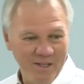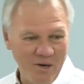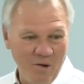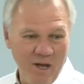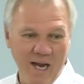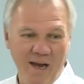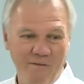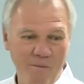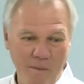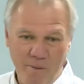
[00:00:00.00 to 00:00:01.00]
That's all I
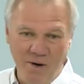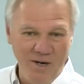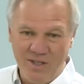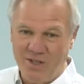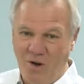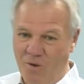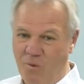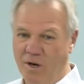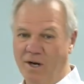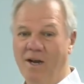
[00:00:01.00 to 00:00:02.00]
have of my parents. That's all I
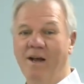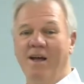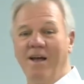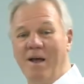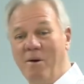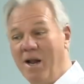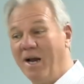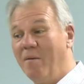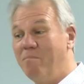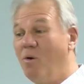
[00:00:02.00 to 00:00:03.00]
wanted. Amen.
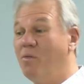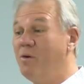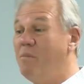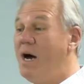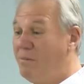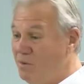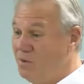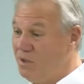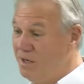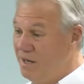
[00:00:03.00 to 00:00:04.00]
I got both their
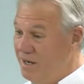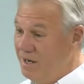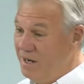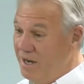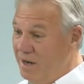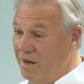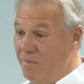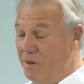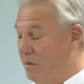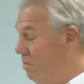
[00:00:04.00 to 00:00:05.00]
Bibles. Uh,
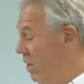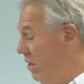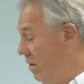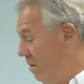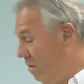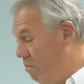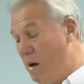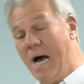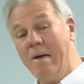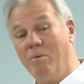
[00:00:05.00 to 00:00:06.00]
but, but the
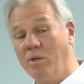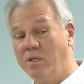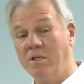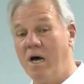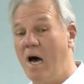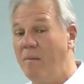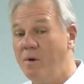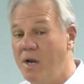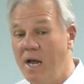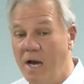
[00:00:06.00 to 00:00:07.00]
Bible is
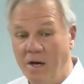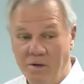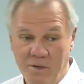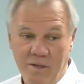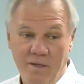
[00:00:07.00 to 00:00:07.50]
common now.